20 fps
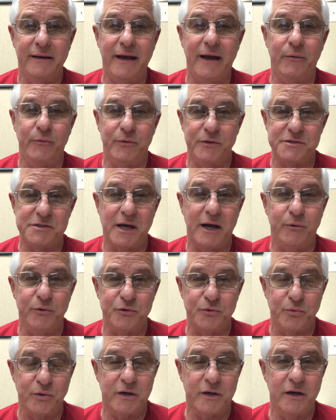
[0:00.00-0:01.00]
that was I
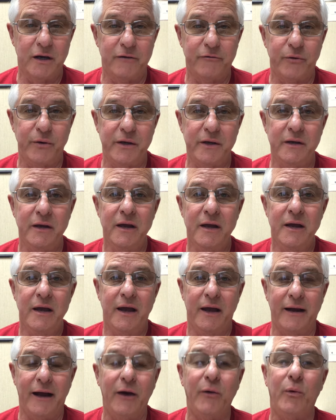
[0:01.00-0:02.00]
was recovering
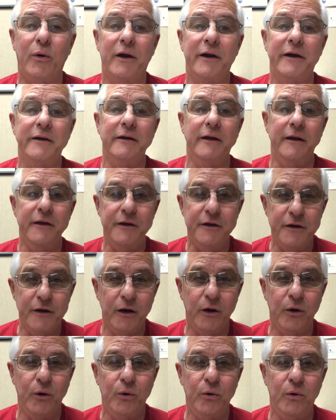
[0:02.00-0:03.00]
and I wanted to
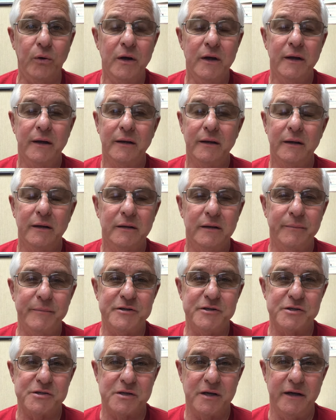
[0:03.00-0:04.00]
know. Let me
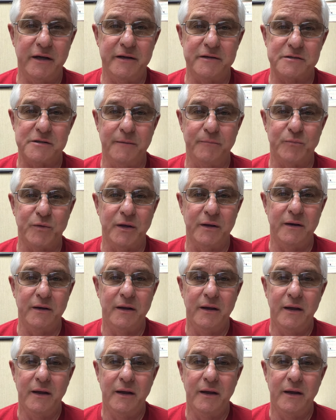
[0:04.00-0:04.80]
just tell you something.